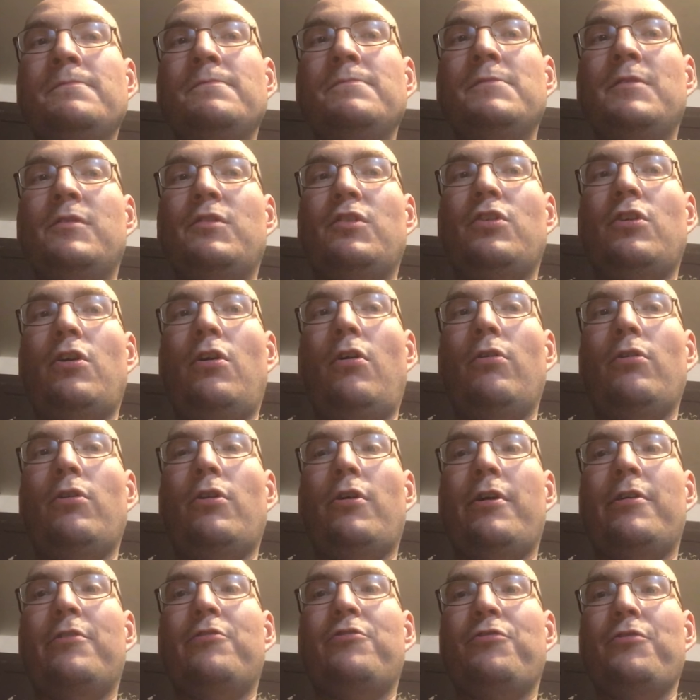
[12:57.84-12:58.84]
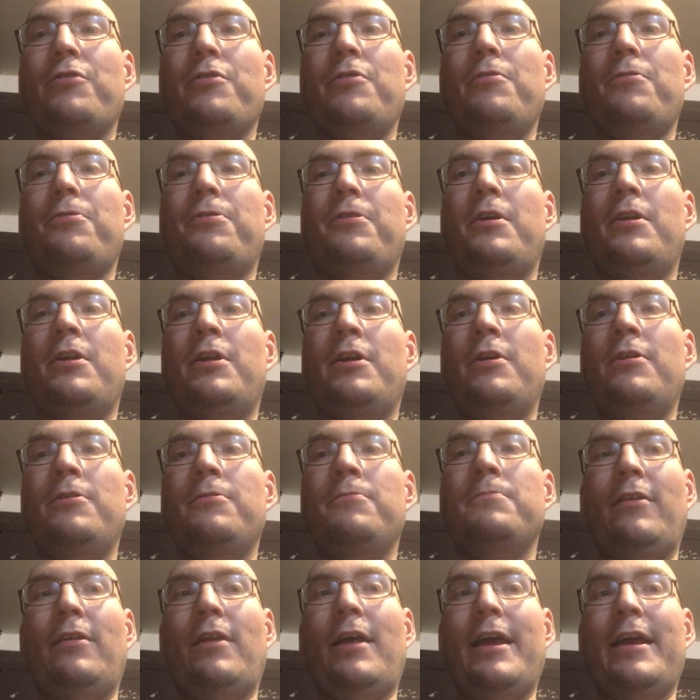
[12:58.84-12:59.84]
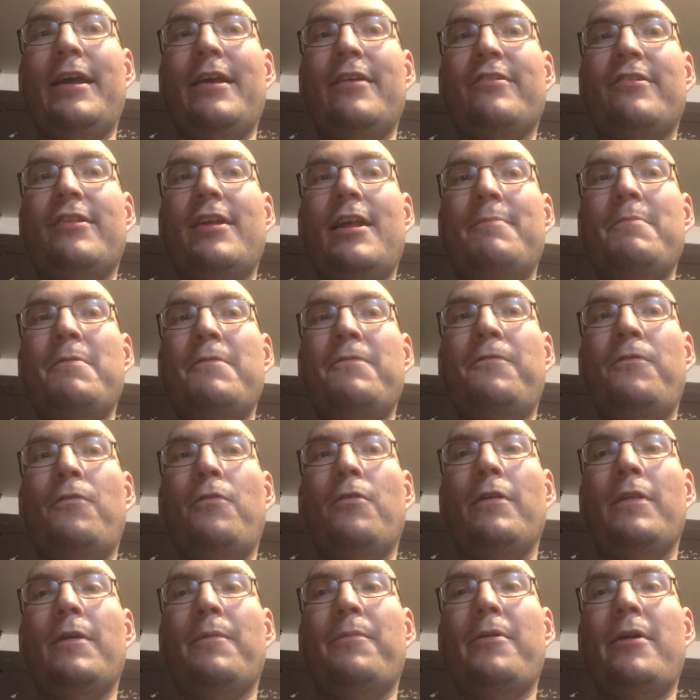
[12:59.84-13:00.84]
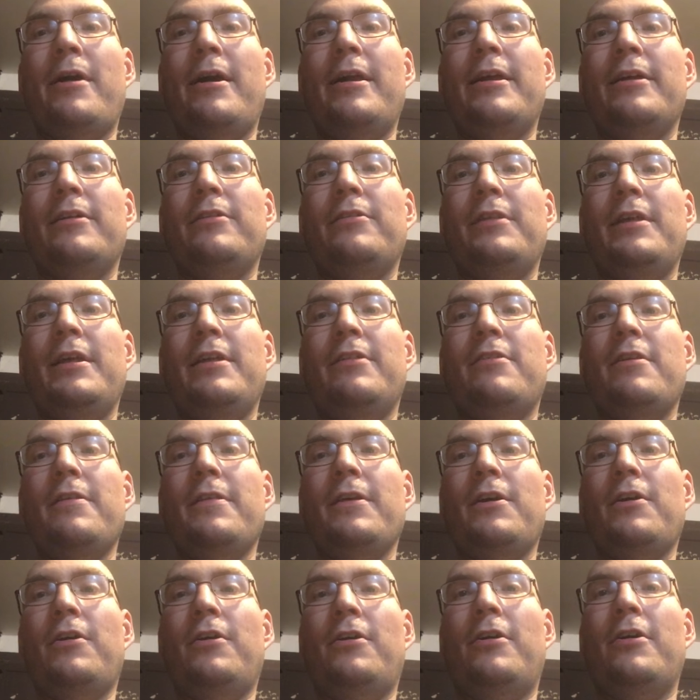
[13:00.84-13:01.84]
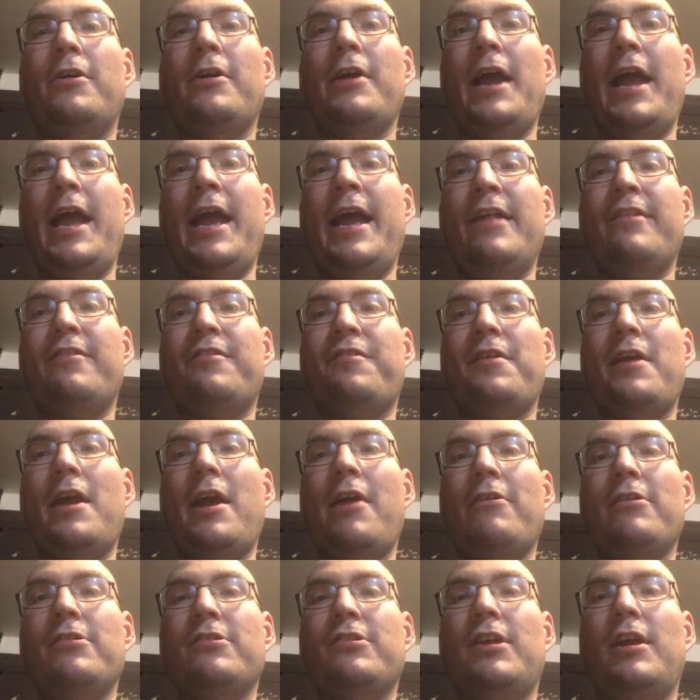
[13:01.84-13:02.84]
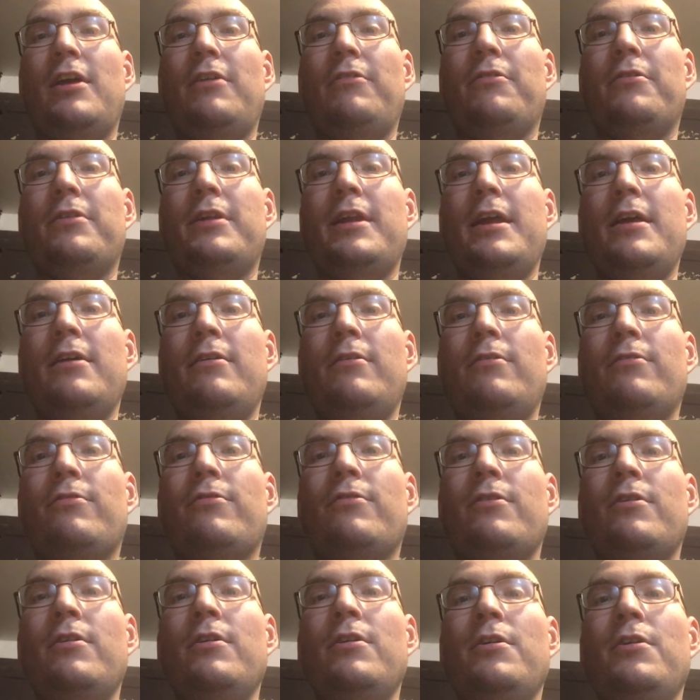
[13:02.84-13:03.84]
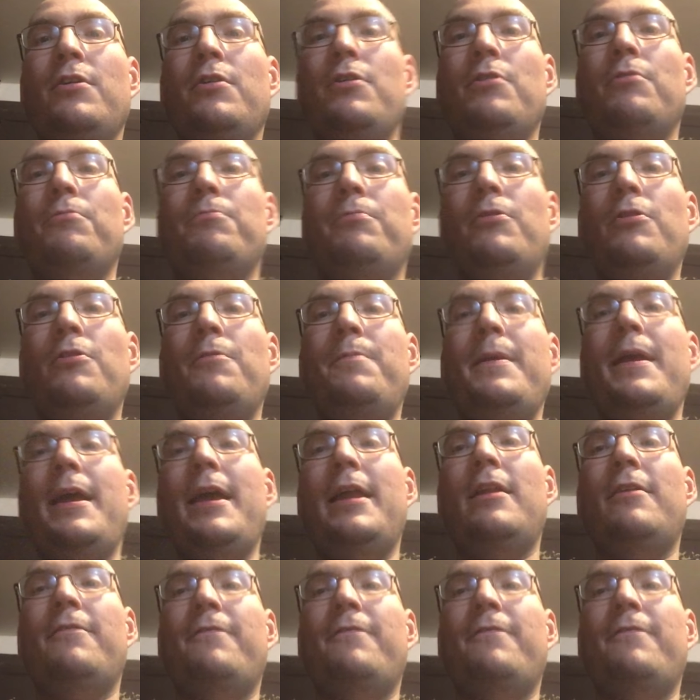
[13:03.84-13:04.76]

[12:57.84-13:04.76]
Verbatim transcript: It's a cold hard truth, you know. Like I said before, the product link to the car and Sierra's killer deals will be in